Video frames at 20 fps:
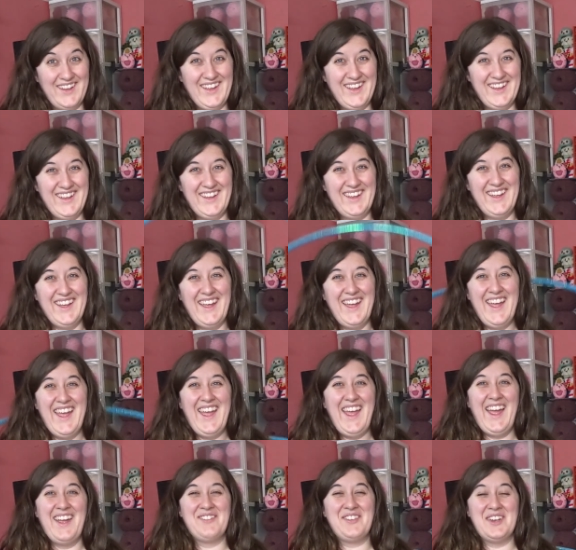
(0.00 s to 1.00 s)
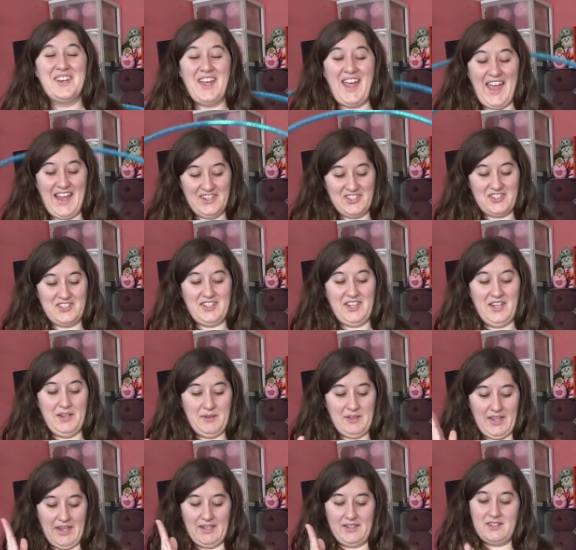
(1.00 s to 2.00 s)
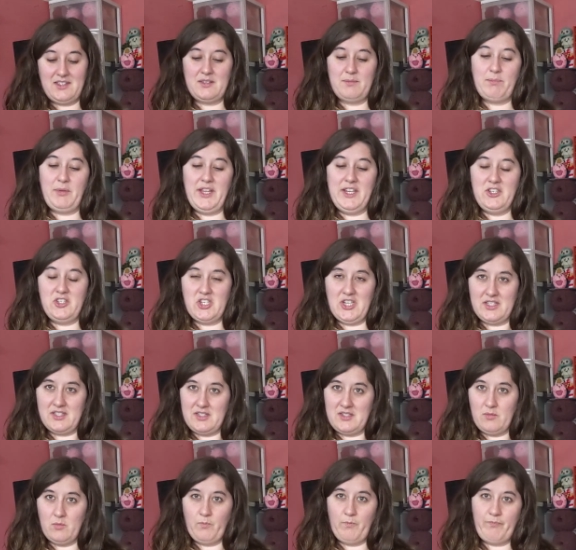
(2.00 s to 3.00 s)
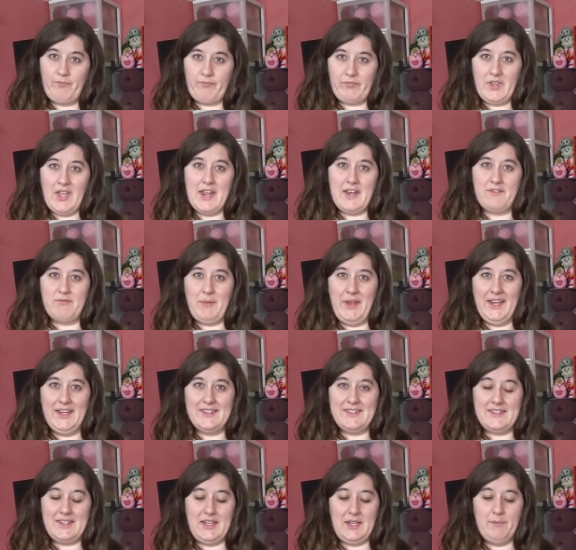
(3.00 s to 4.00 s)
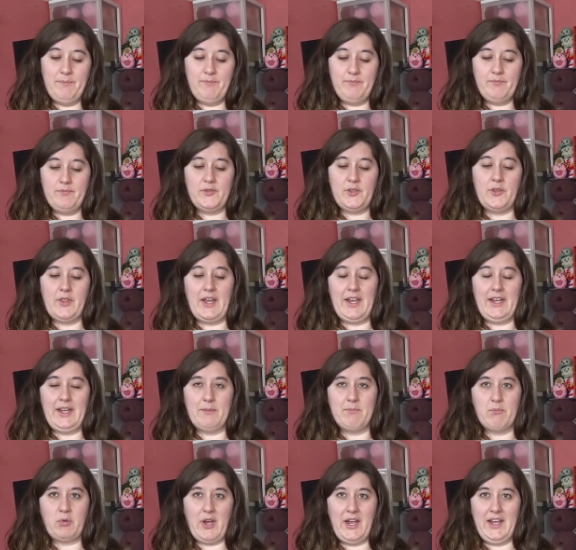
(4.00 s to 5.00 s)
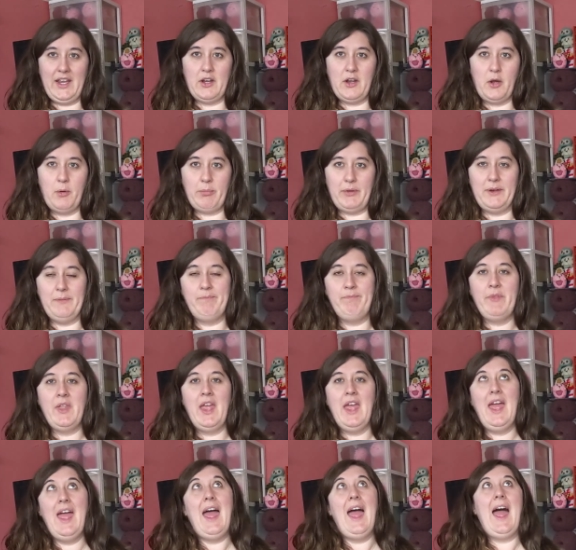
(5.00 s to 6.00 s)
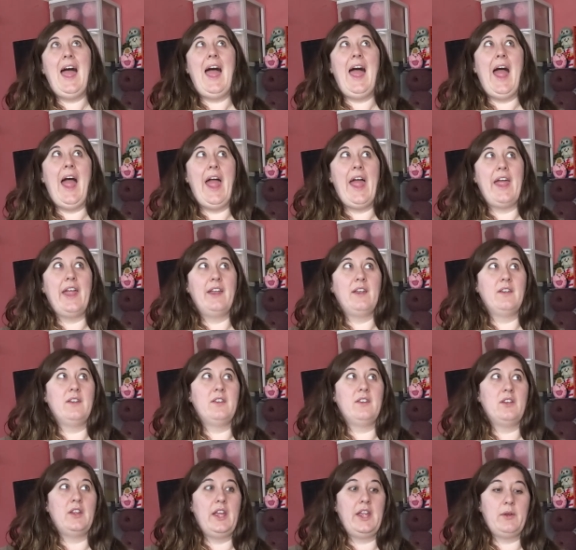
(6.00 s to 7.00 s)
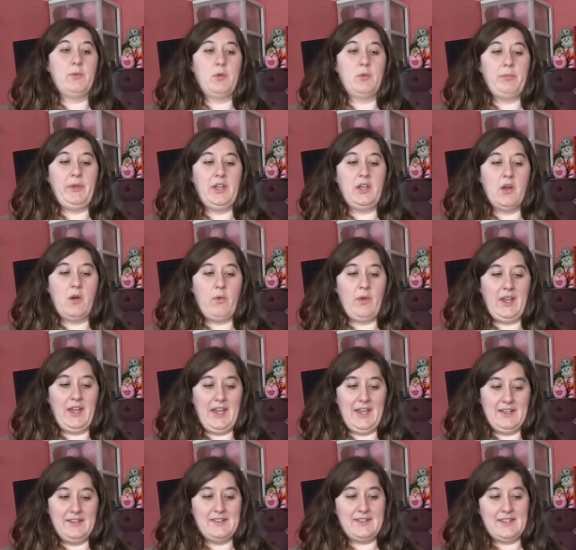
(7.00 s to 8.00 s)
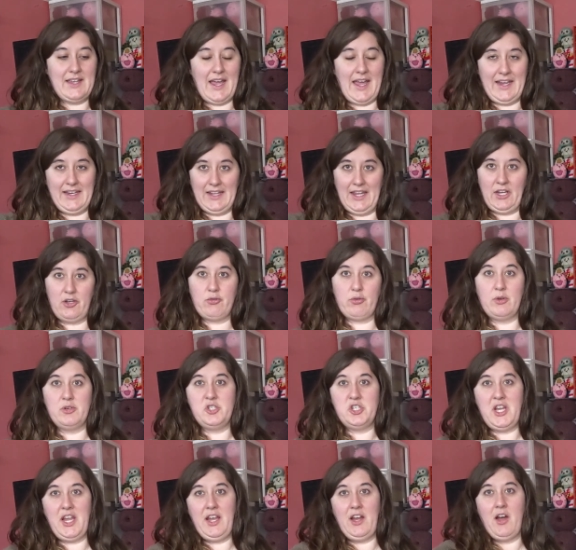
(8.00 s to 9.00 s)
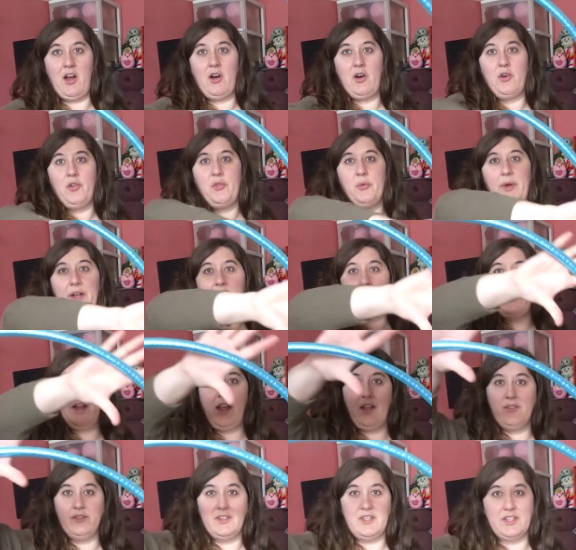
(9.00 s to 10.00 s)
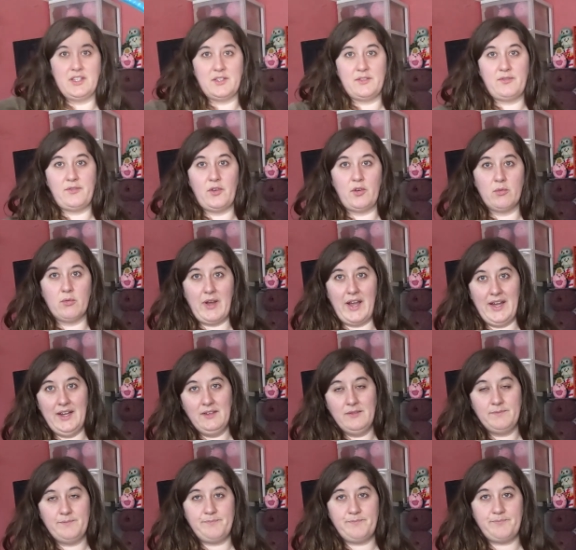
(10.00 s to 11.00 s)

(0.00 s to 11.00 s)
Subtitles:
I'm going to actually split, just kind of make a seam so that I can break it open, and it will be going inside, crocheting all the way around this full ring